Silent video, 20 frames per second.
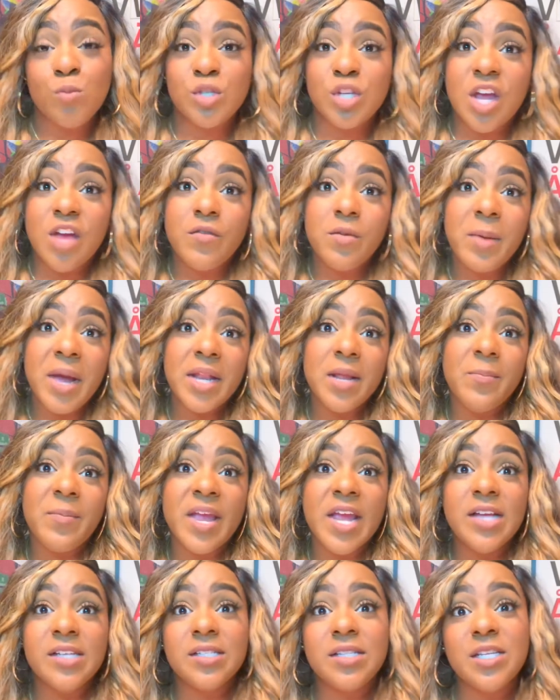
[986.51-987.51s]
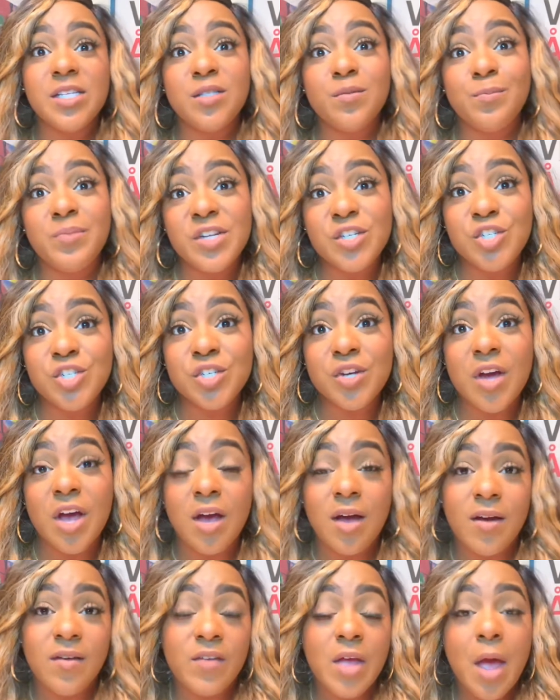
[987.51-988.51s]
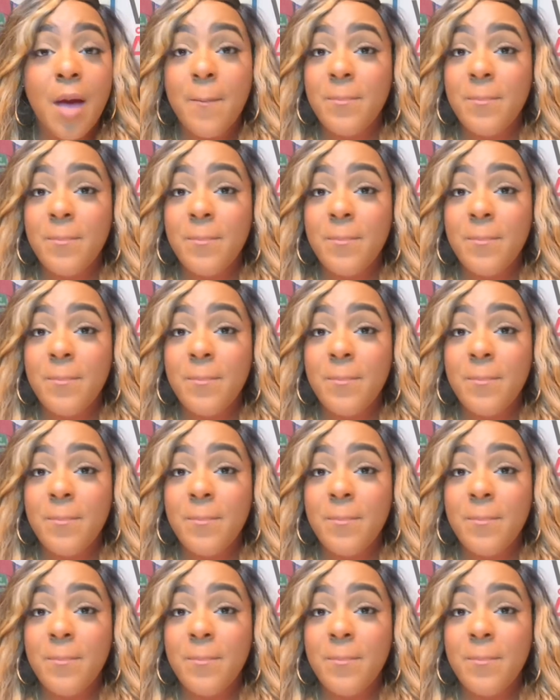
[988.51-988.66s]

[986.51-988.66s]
So everybody paints this picture of,